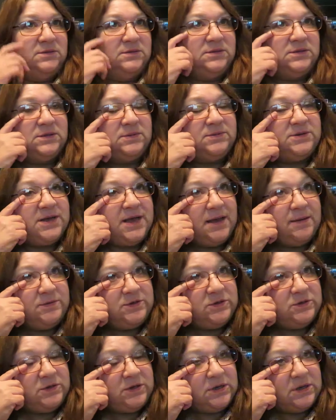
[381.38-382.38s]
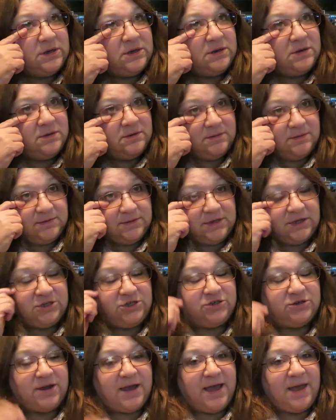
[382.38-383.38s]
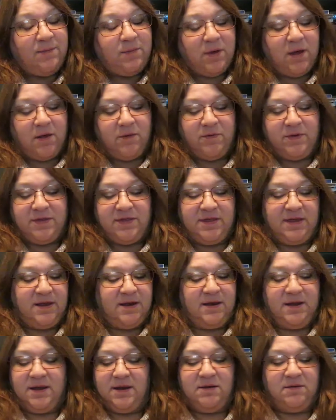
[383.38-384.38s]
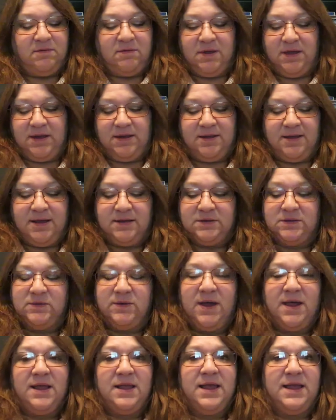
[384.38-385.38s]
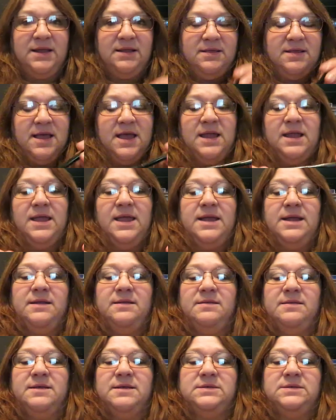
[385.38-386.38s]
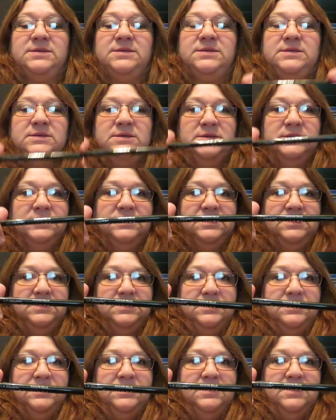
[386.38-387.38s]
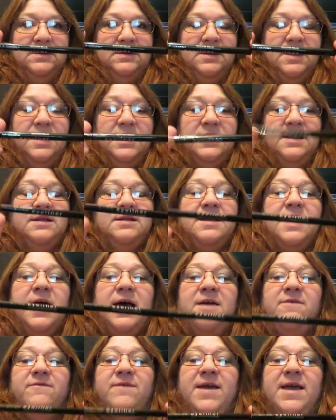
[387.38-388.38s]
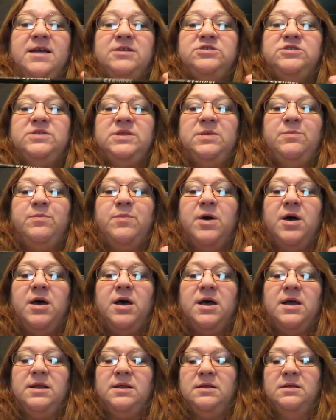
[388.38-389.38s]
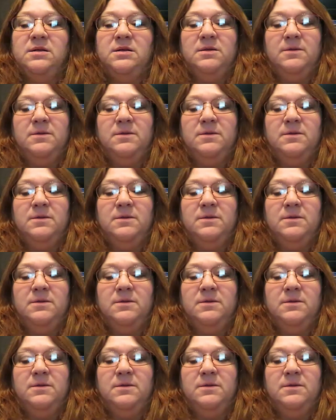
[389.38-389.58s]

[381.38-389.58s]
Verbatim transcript: sometimes you can touch your eyeball with it and I don't like that so I like I like this and I've actually bought